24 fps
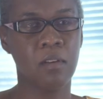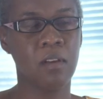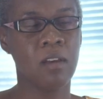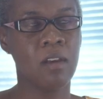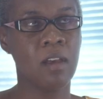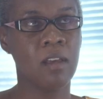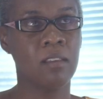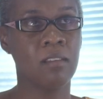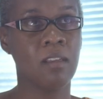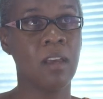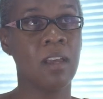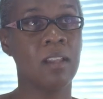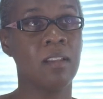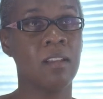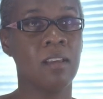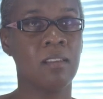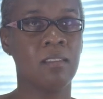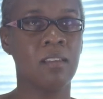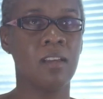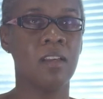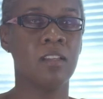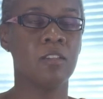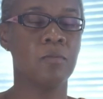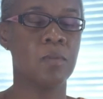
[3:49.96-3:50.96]
I, and I
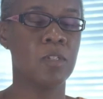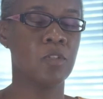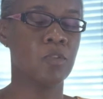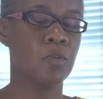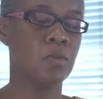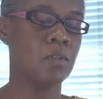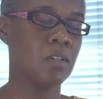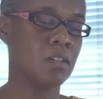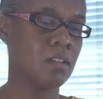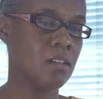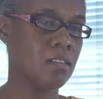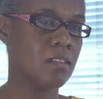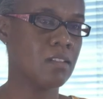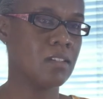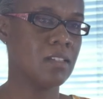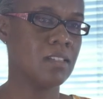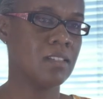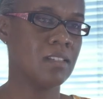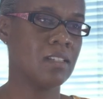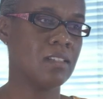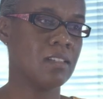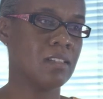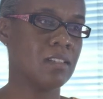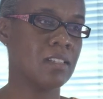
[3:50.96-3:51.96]
think it's been shown in other
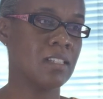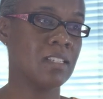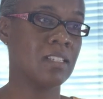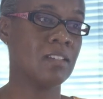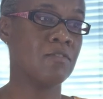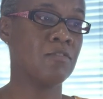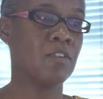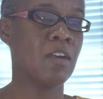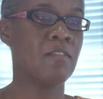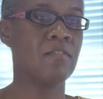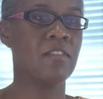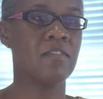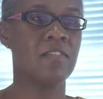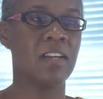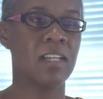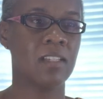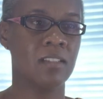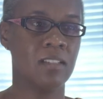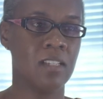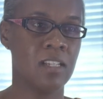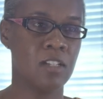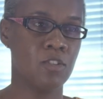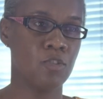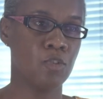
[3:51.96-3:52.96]
diseases, is if you have a
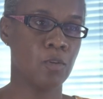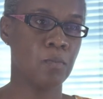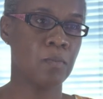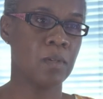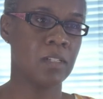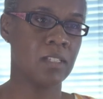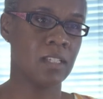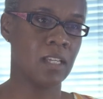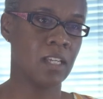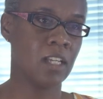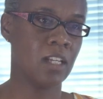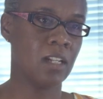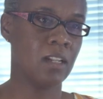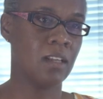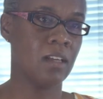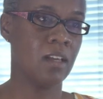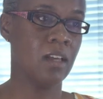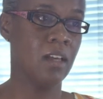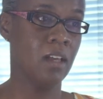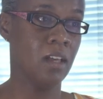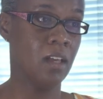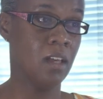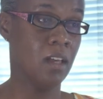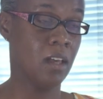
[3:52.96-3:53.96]
vaccine to a particular
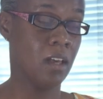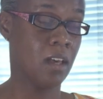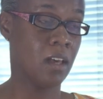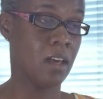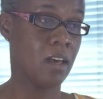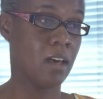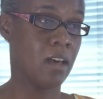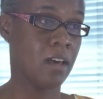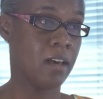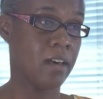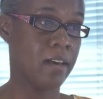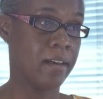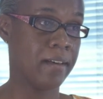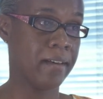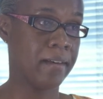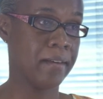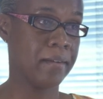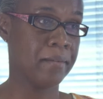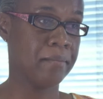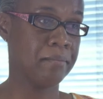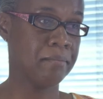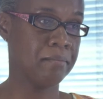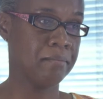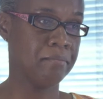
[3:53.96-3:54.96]

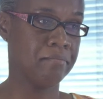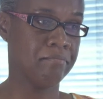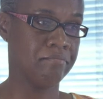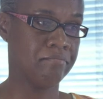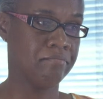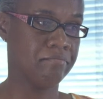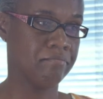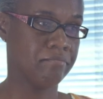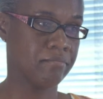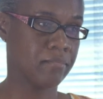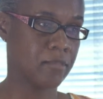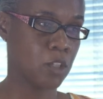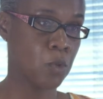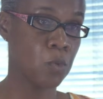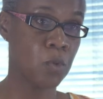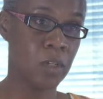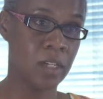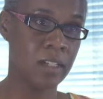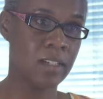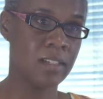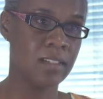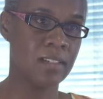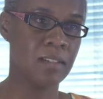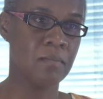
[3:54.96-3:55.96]
um,
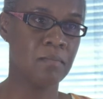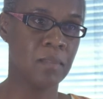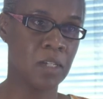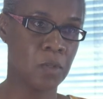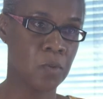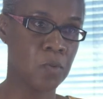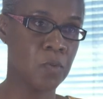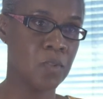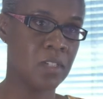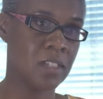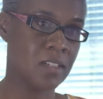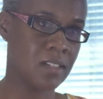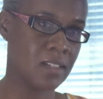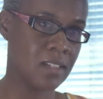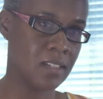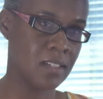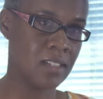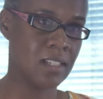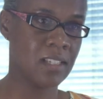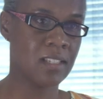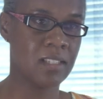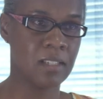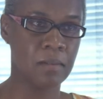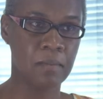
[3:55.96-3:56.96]
organism that causes
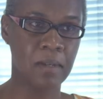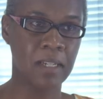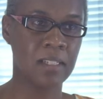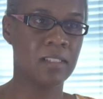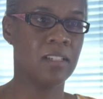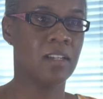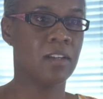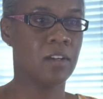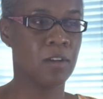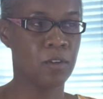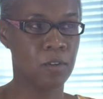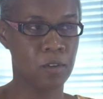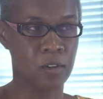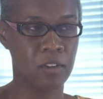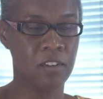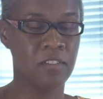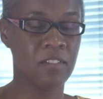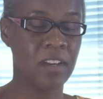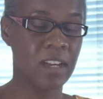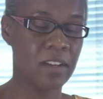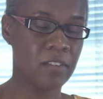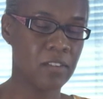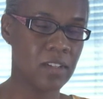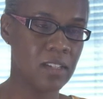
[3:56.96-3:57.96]
disease, a bacteria or a
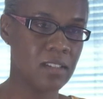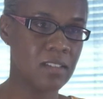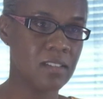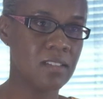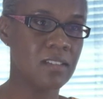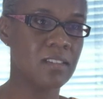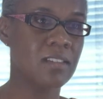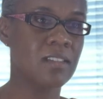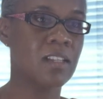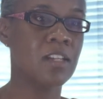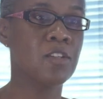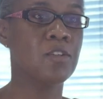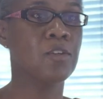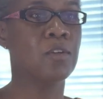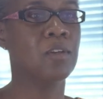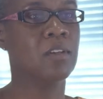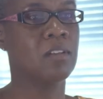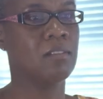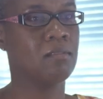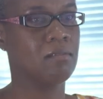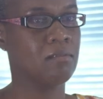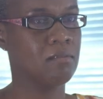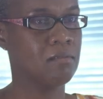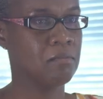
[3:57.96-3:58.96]
virus, then you
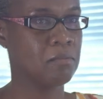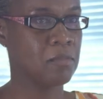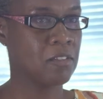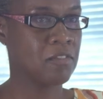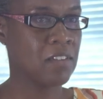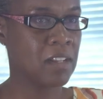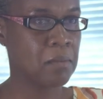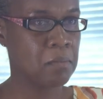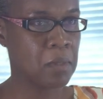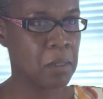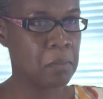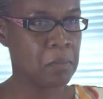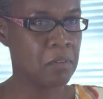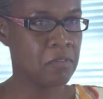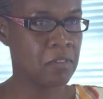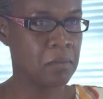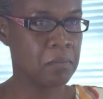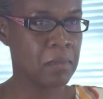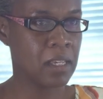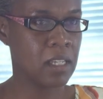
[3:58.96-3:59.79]
can prevent people from